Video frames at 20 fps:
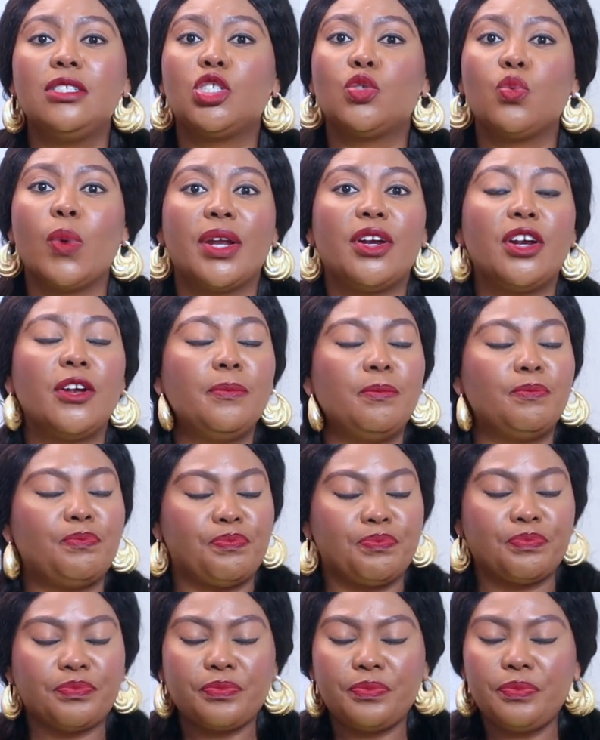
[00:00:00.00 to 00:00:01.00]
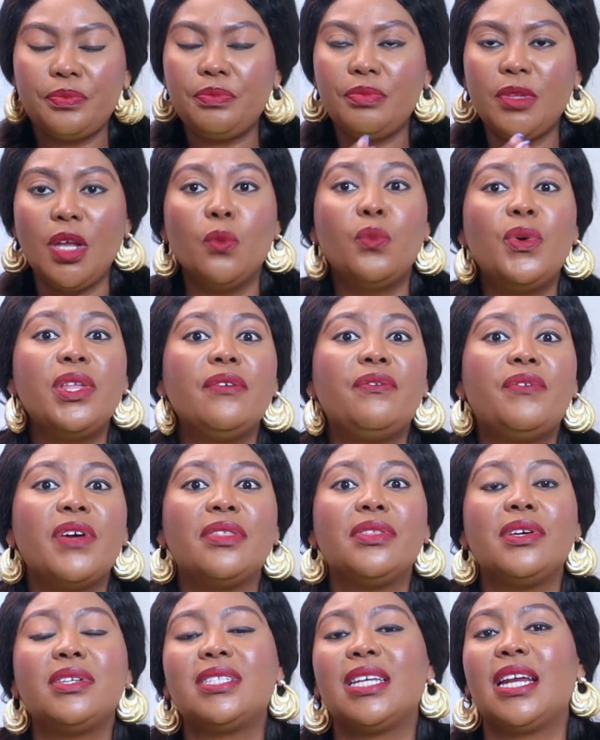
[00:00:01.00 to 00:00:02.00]
sweater with the
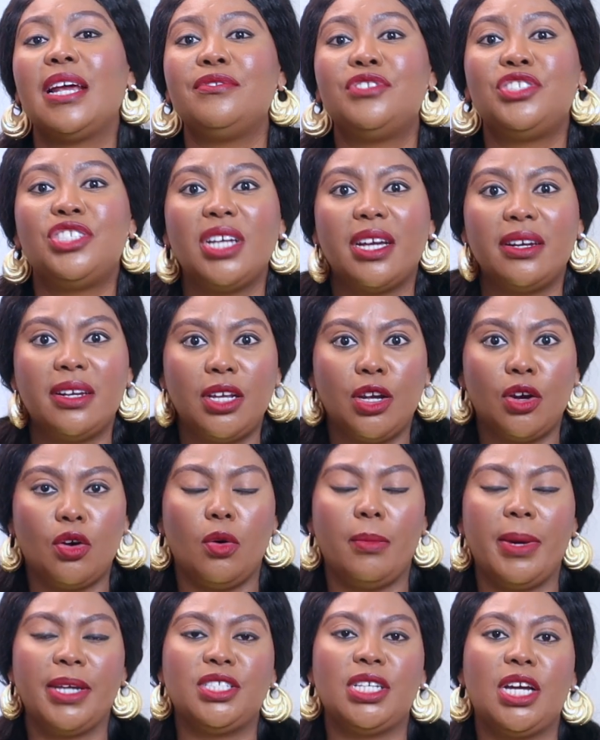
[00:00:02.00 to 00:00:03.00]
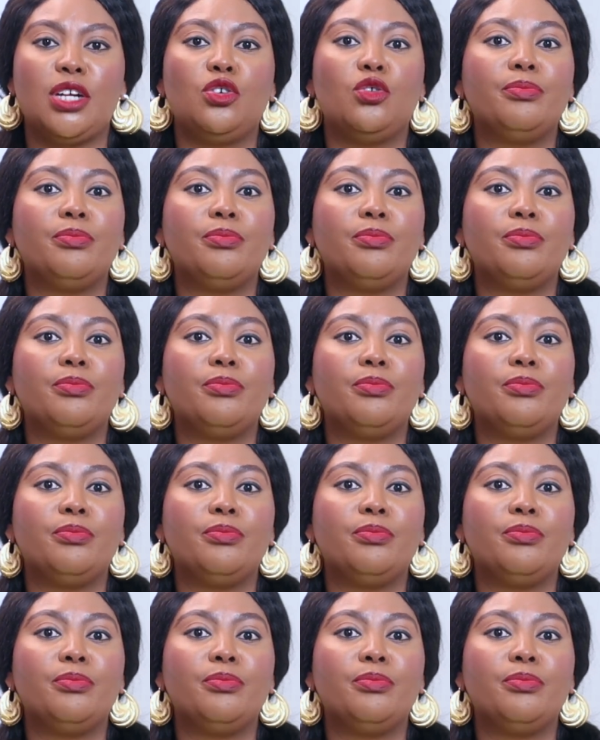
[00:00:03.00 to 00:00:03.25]
feathers that I've shared here on my channel